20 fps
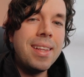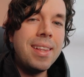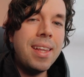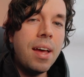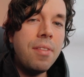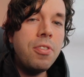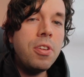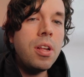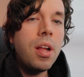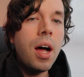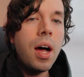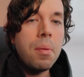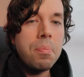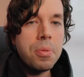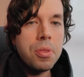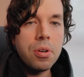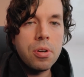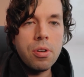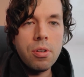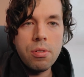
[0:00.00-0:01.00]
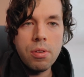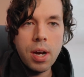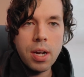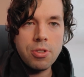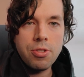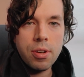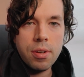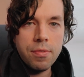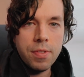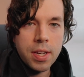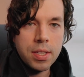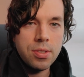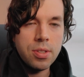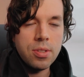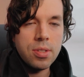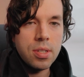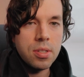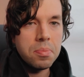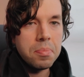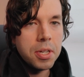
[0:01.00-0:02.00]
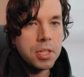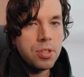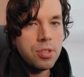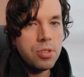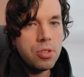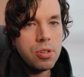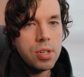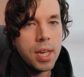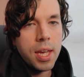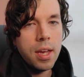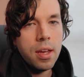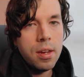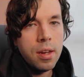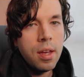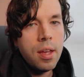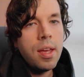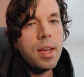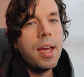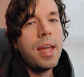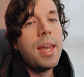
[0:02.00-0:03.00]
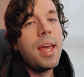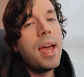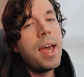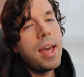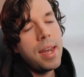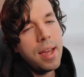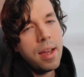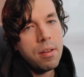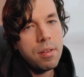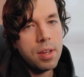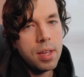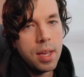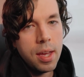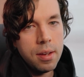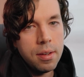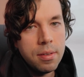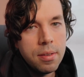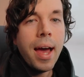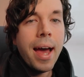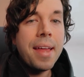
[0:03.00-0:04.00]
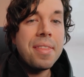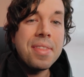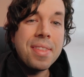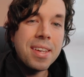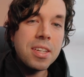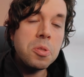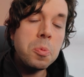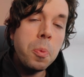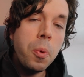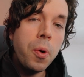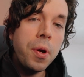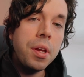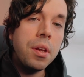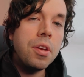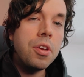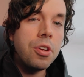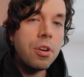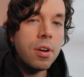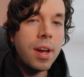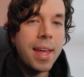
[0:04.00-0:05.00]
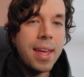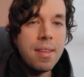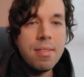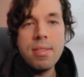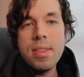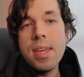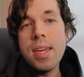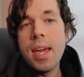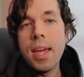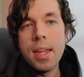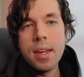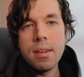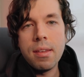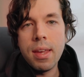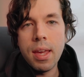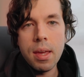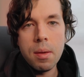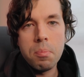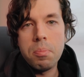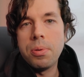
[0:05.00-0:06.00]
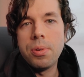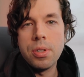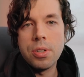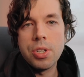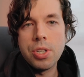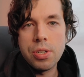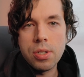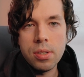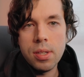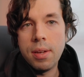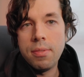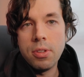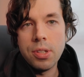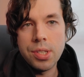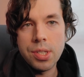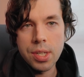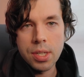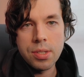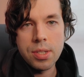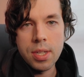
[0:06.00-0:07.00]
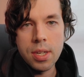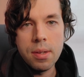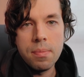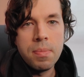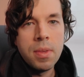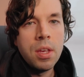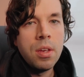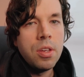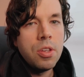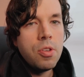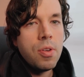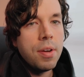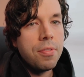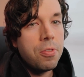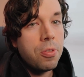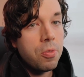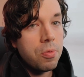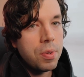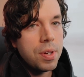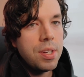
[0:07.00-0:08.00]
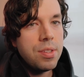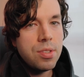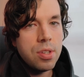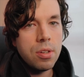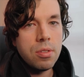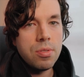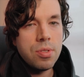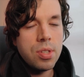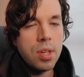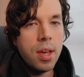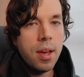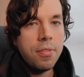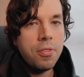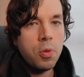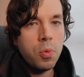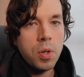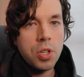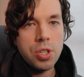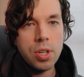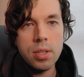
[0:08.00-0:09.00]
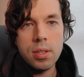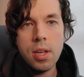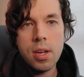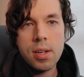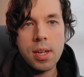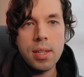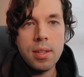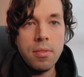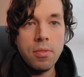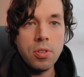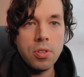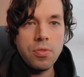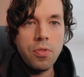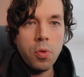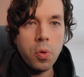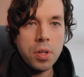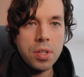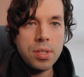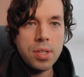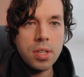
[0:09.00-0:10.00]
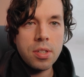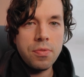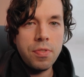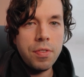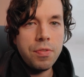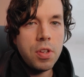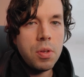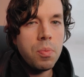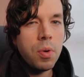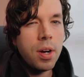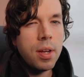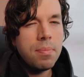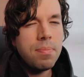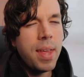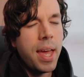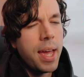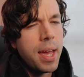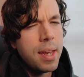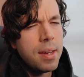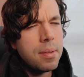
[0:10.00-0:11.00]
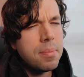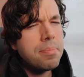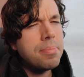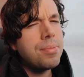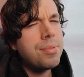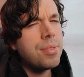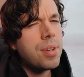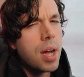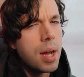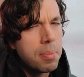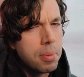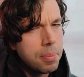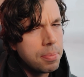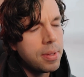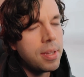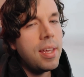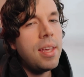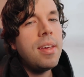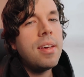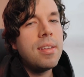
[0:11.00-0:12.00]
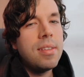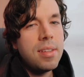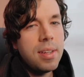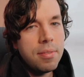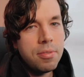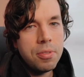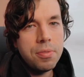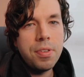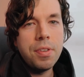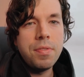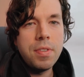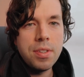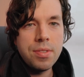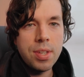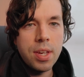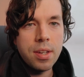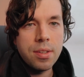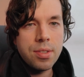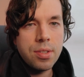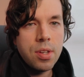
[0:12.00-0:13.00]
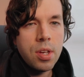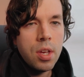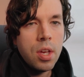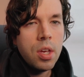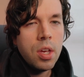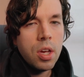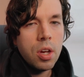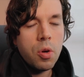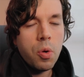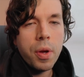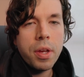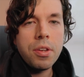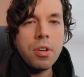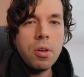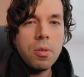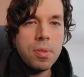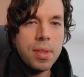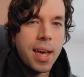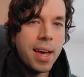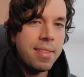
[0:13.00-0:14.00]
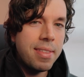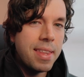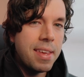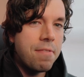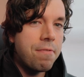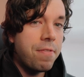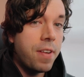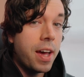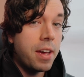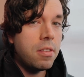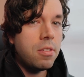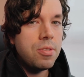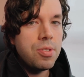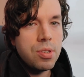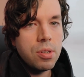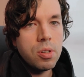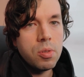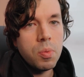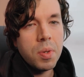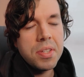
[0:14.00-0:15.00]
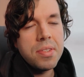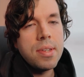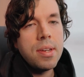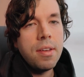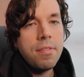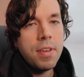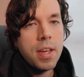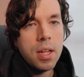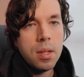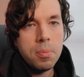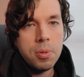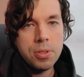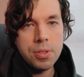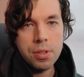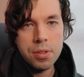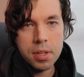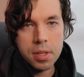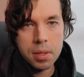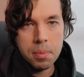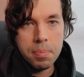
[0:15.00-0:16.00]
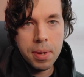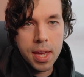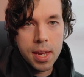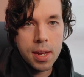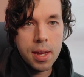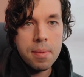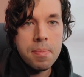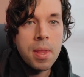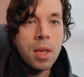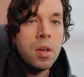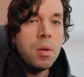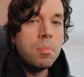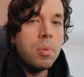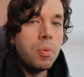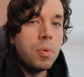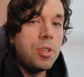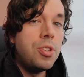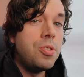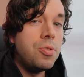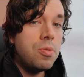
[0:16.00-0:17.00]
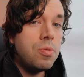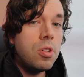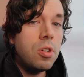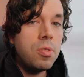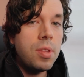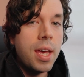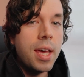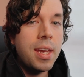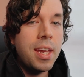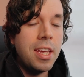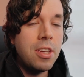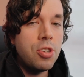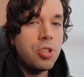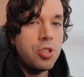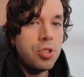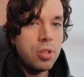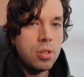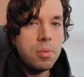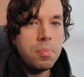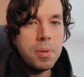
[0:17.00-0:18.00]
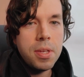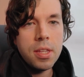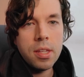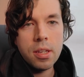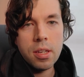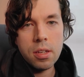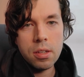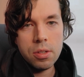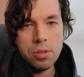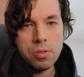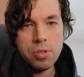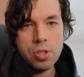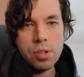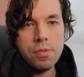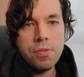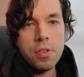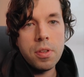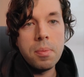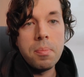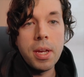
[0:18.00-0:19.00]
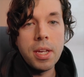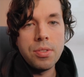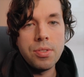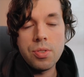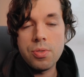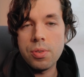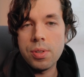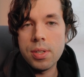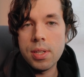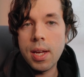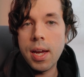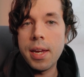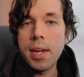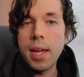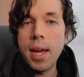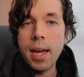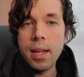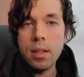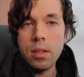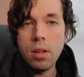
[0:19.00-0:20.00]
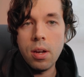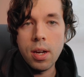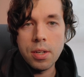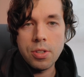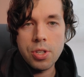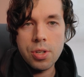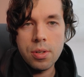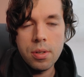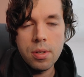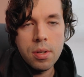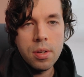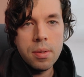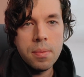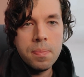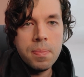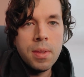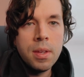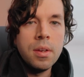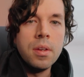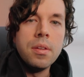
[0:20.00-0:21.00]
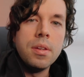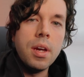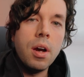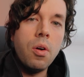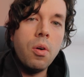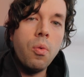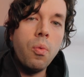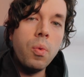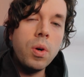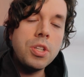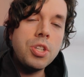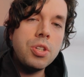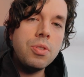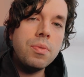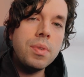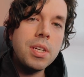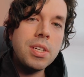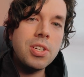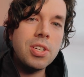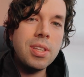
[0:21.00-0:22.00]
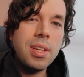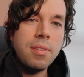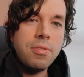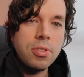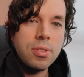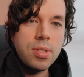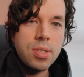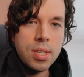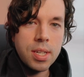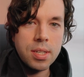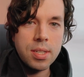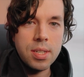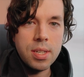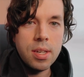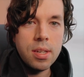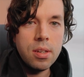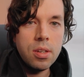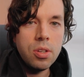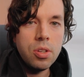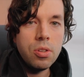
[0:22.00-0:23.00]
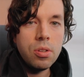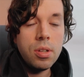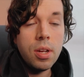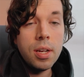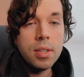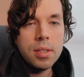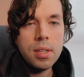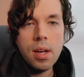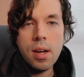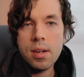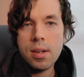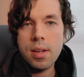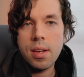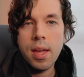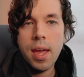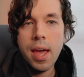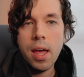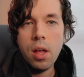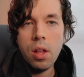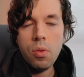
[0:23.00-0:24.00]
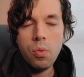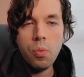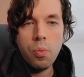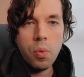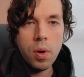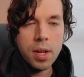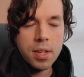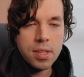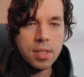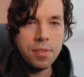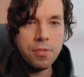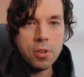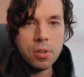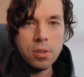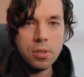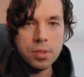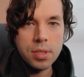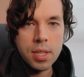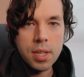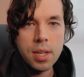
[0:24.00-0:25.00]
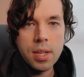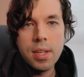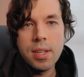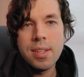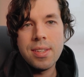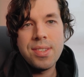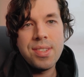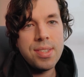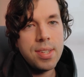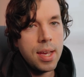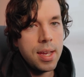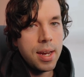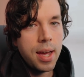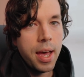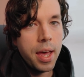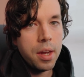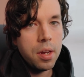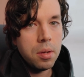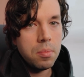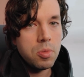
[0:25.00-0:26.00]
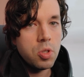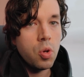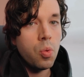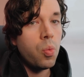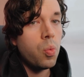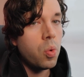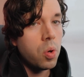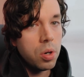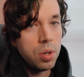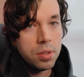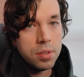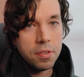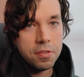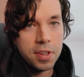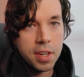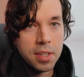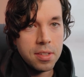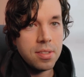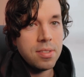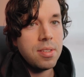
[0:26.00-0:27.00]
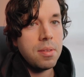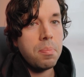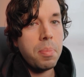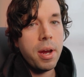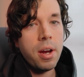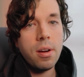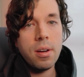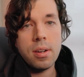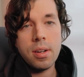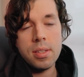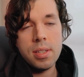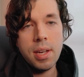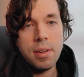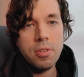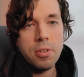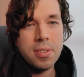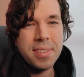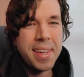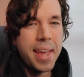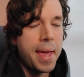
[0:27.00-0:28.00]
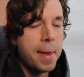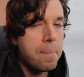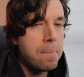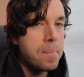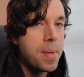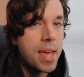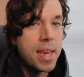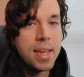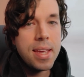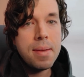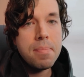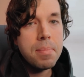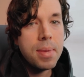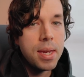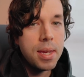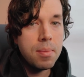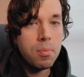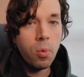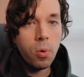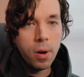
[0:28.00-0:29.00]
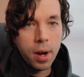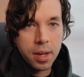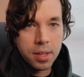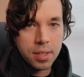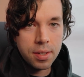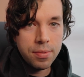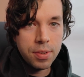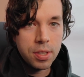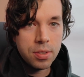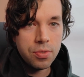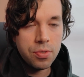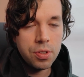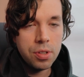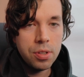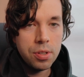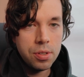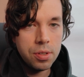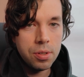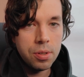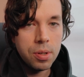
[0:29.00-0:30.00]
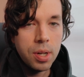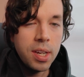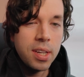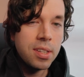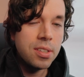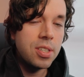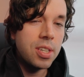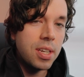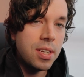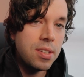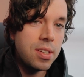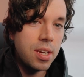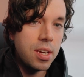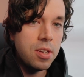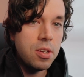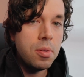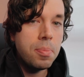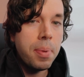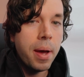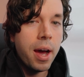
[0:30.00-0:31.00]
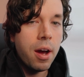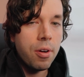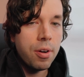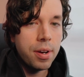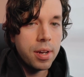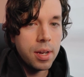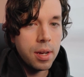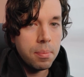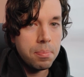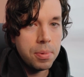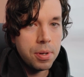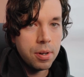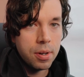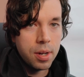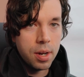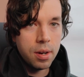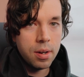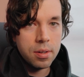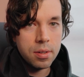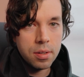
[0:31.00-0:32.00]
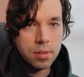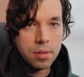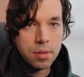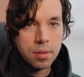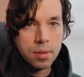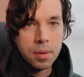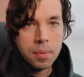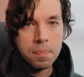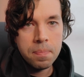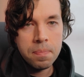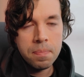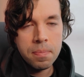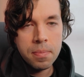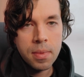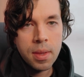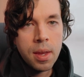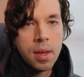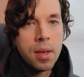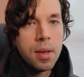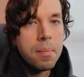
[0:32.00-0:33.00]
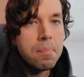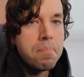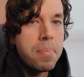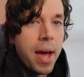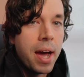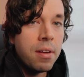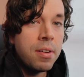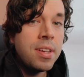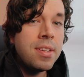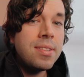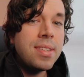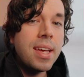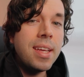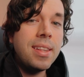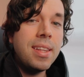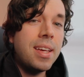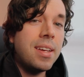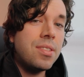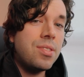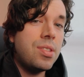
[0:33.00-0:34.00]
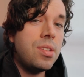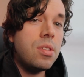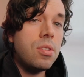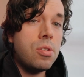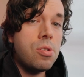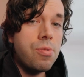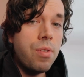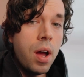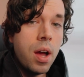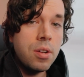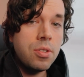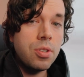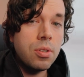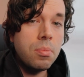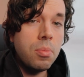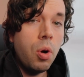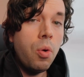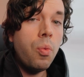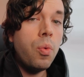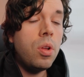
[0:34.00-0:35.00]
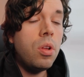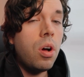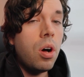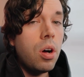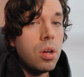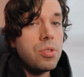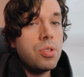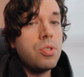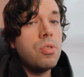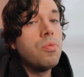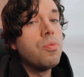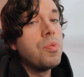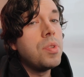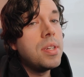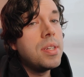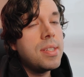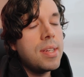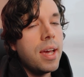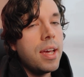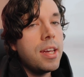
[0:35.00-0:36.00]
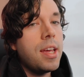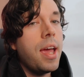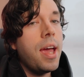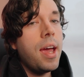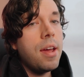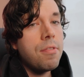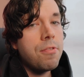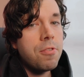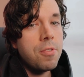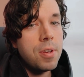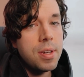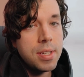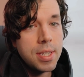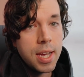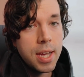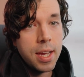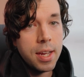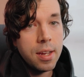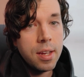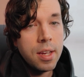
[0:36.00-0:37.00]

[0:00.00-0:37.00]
level up the Horadric vessels as much as you can and head out again. At this point, you're in the endgame push to level 60. You have 3 zones left, which unlock at levels 46, 51, and probably level 56. A quick note that the final zone wasn't available during the beta, but we do know that it should be the conclusion for the main storyline at launch. Now, once you reach level 60, you'll unlock Hell 1 difficulty, set items, world events, Paragon levels, and many, many more activities for you to do to continue powering up your character. Bounties and Legacy of the Horadrim will also reset every day.